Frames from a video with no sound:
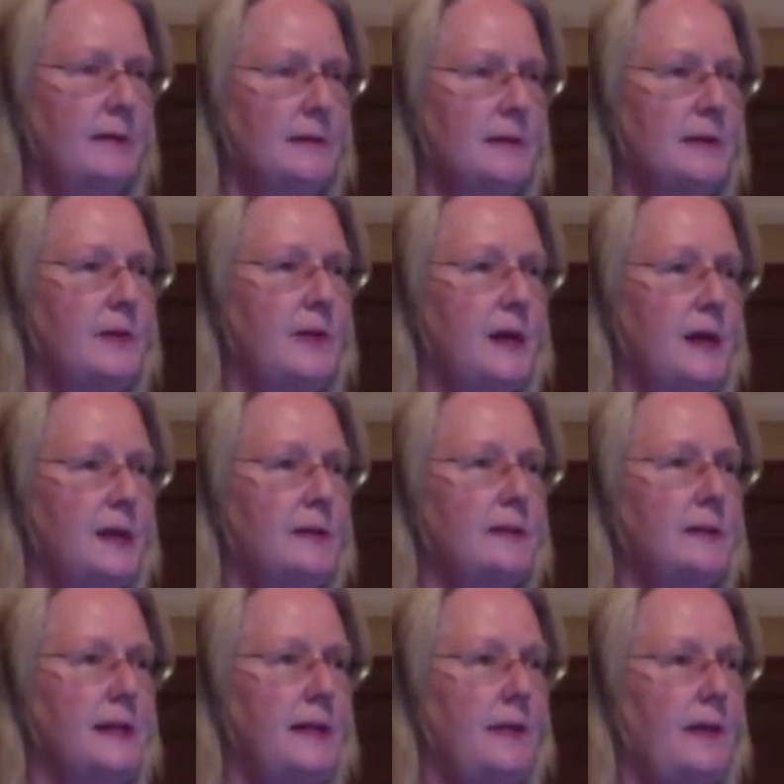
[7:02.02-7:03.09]
so that
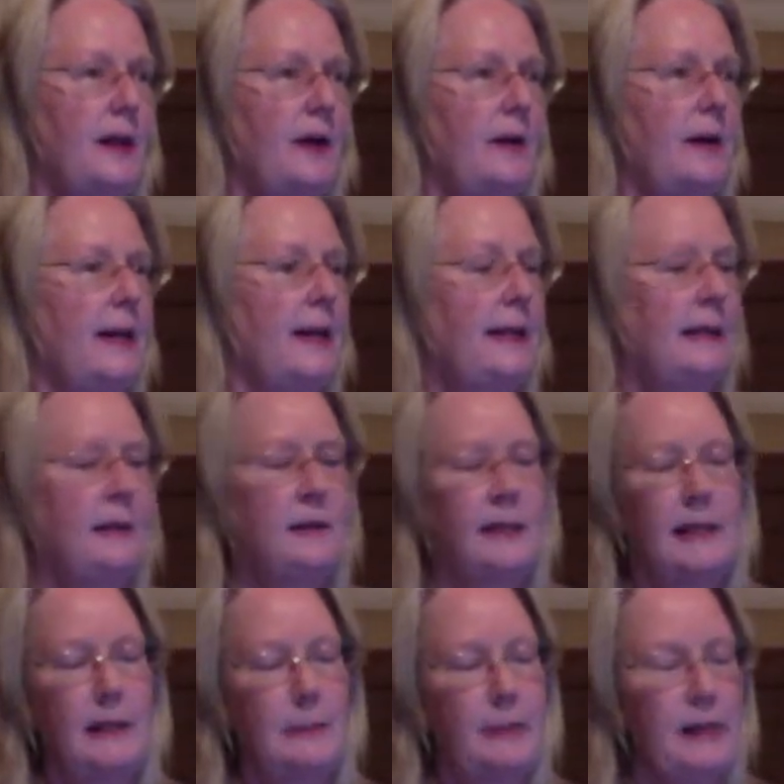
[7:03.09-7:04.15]
it's in there.
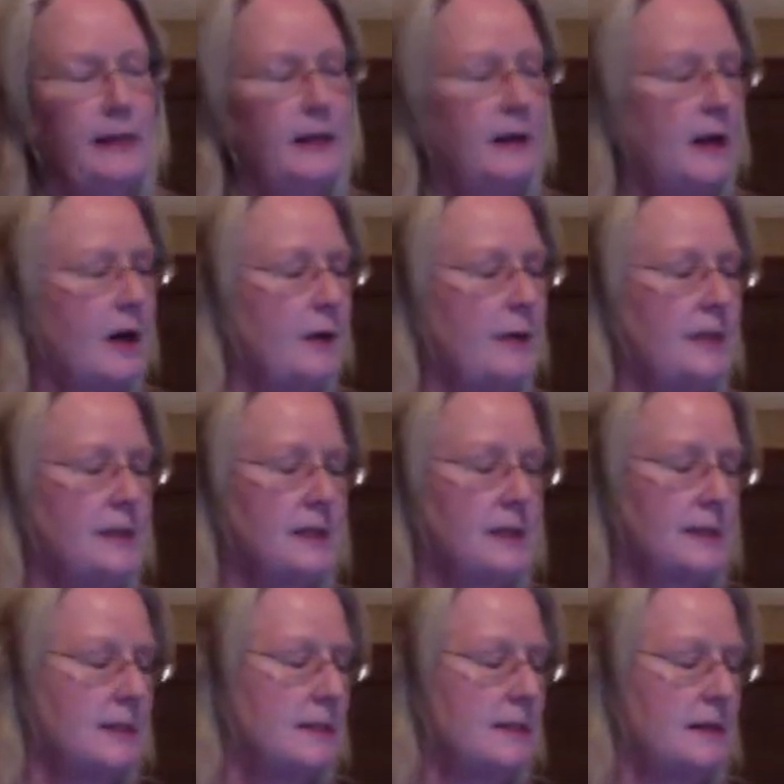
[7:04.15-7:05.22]
Anybody can go into
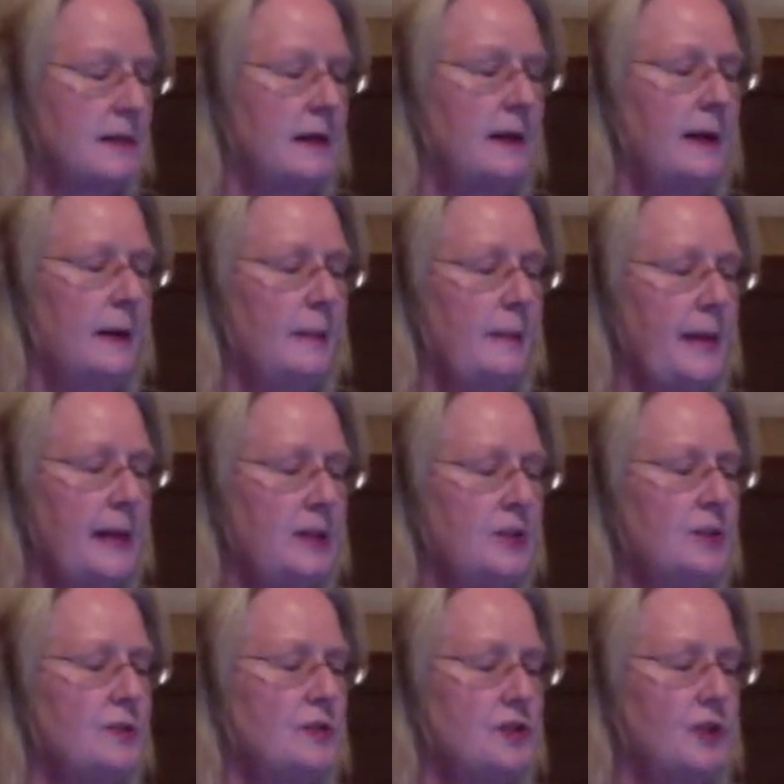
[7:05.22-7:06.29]
this
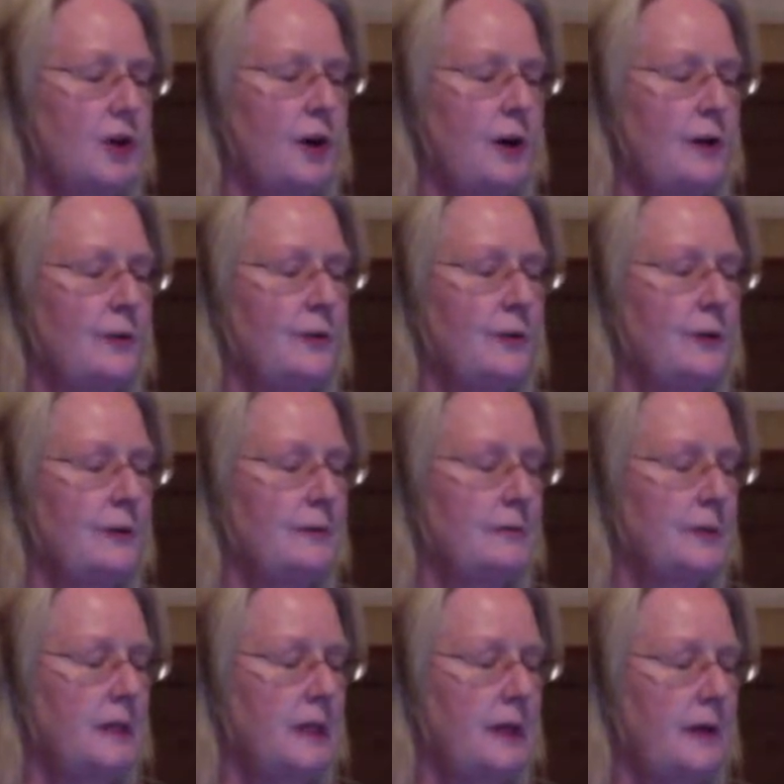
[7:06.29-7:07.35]
patient's chart or,
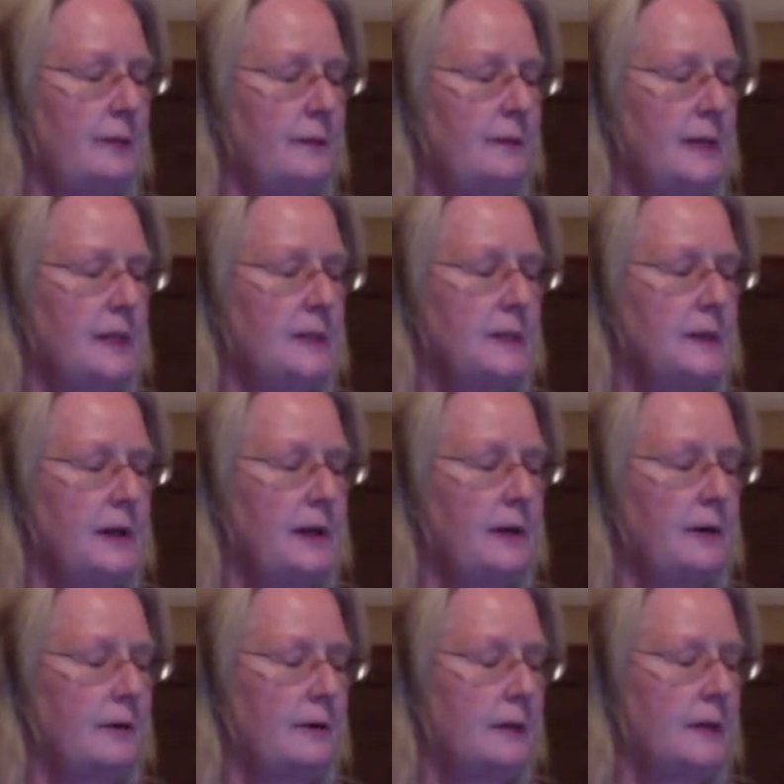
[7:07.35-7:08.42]
into
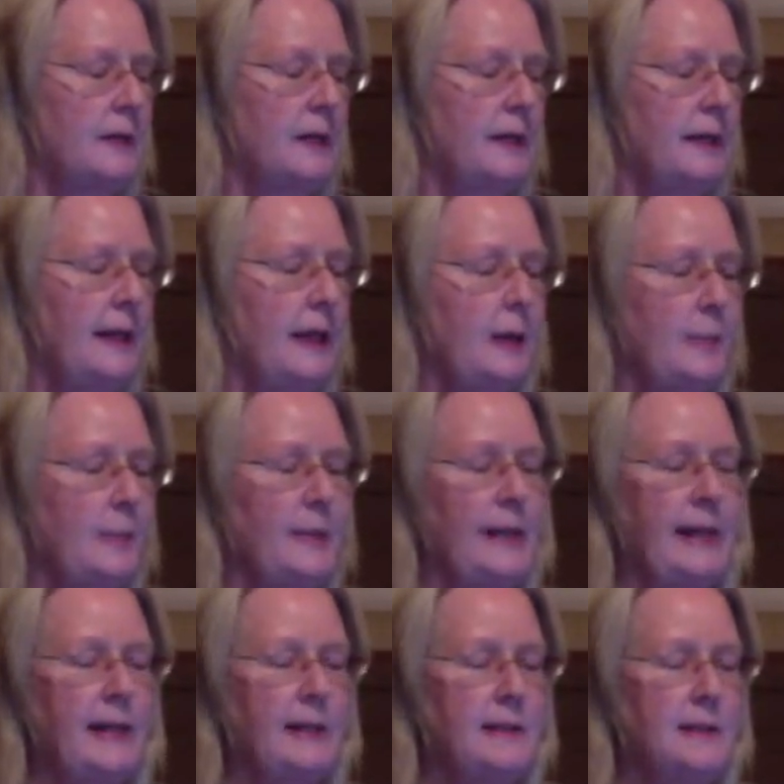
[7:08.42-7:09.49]
their care
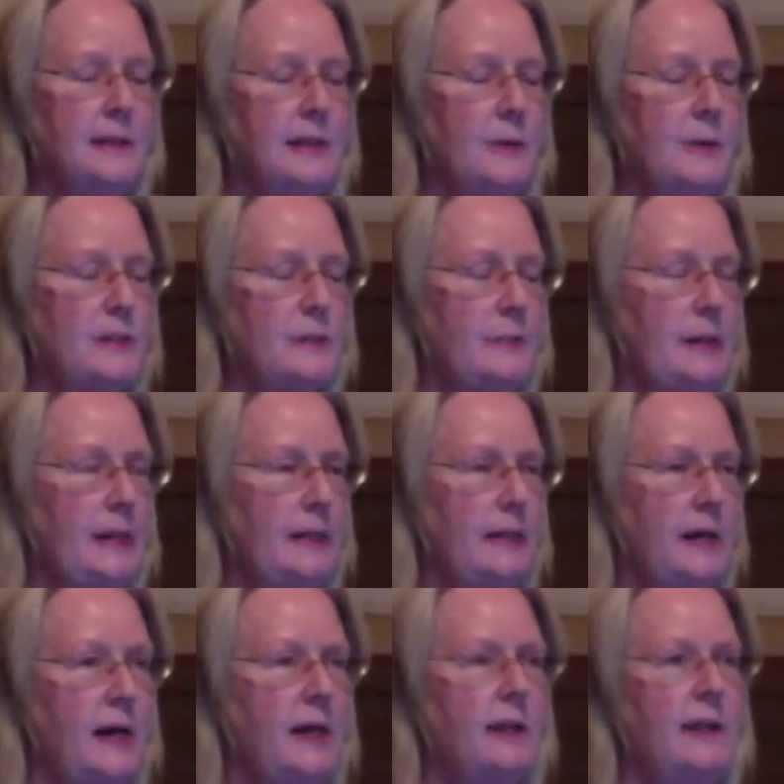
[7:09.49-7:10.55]
plan and see what's being
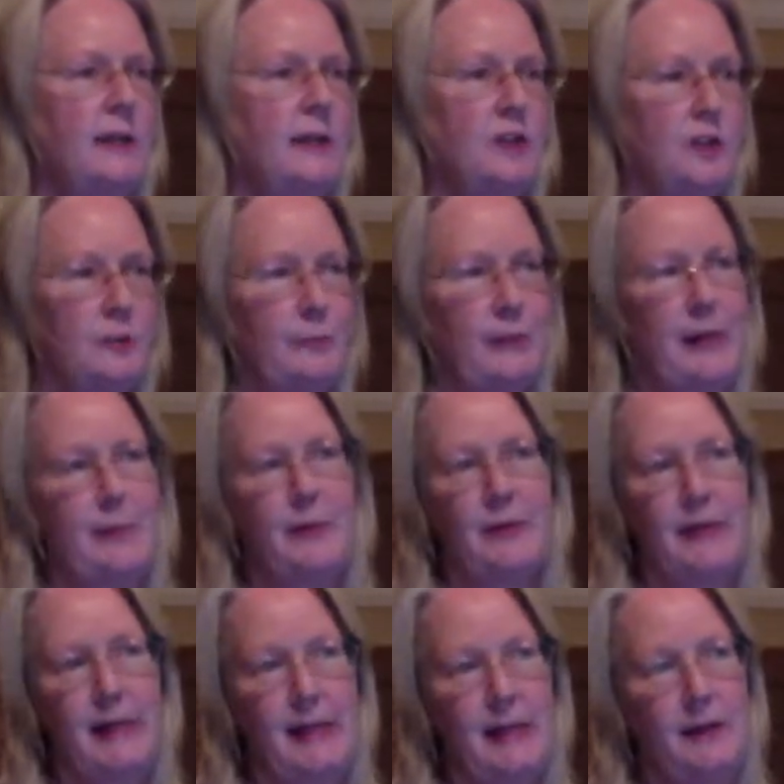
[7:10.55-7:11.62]
done, and they should be able to
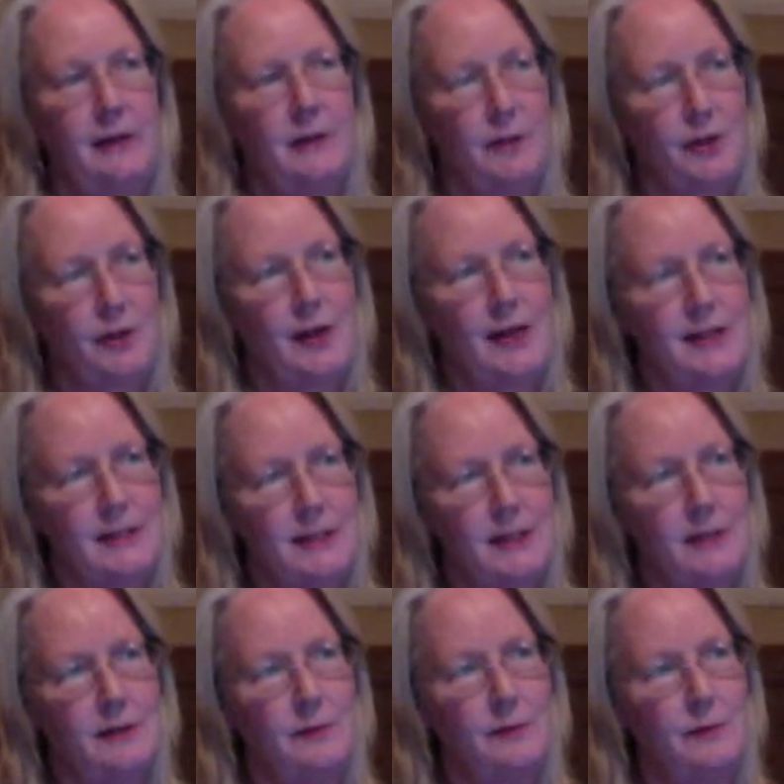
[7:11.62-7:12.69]
get a good
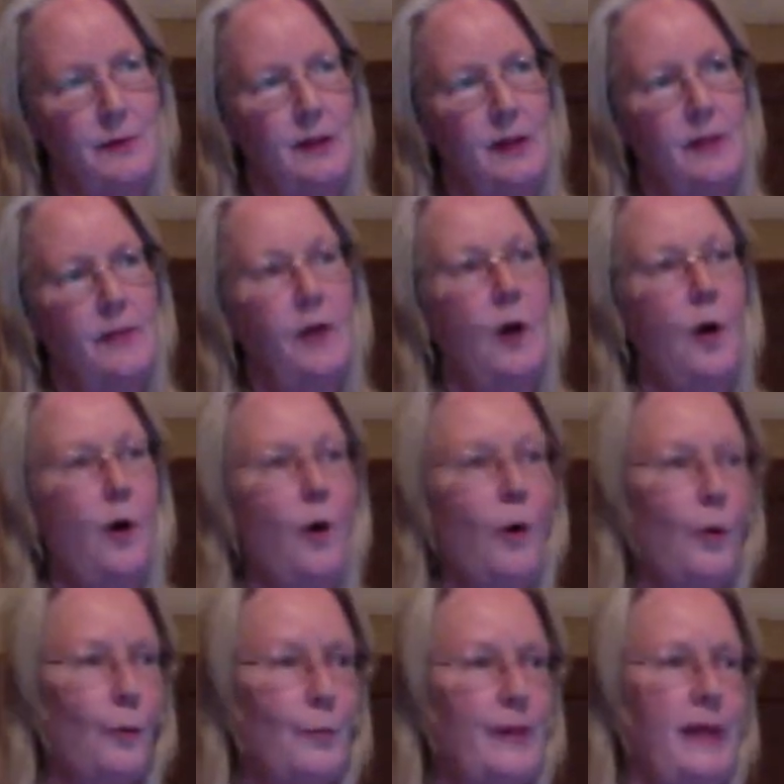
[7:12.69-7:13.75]
idea of the
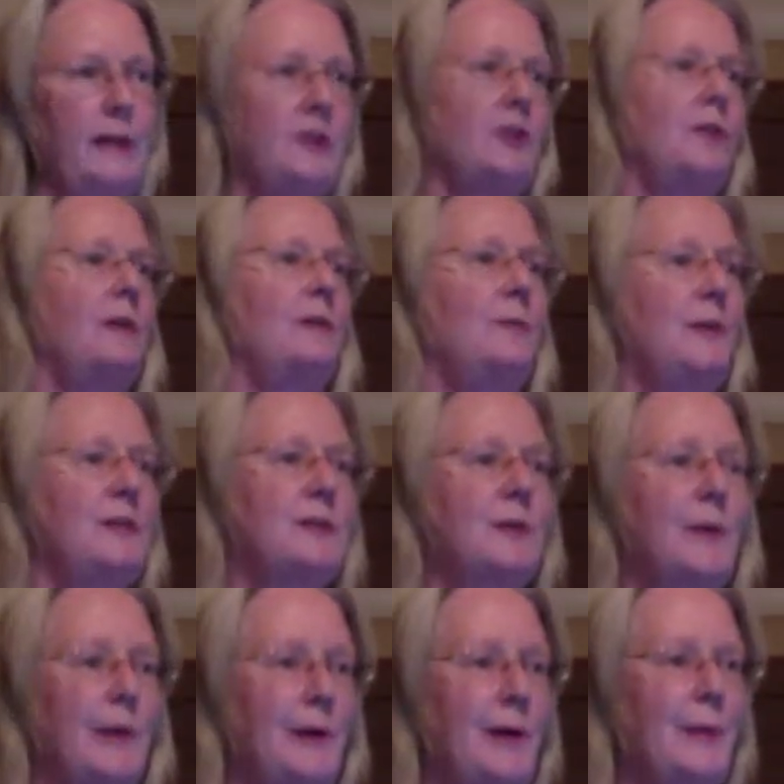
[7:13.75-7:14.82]
whole picture of what's
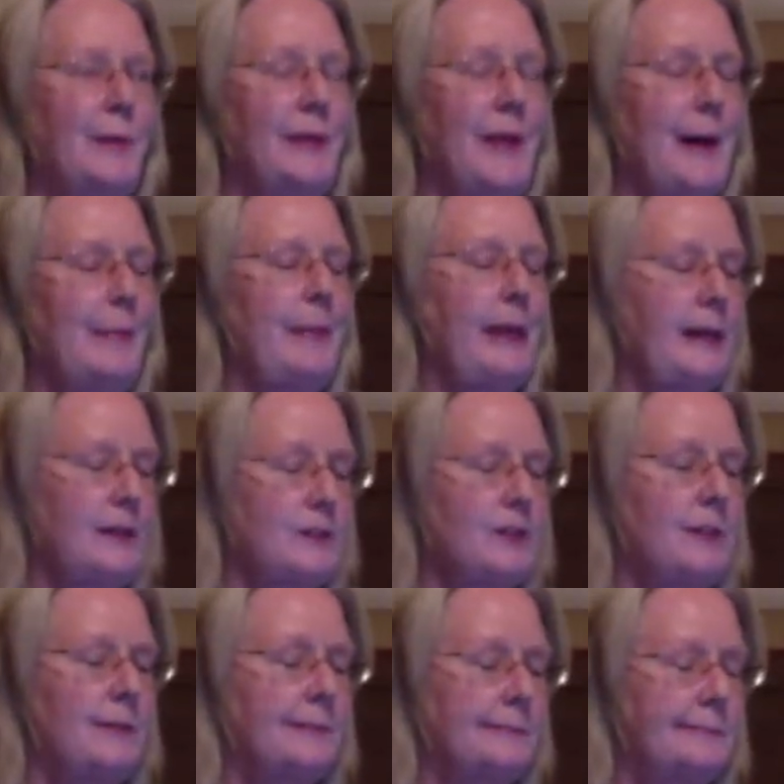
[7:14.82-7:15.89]
going on with that patient.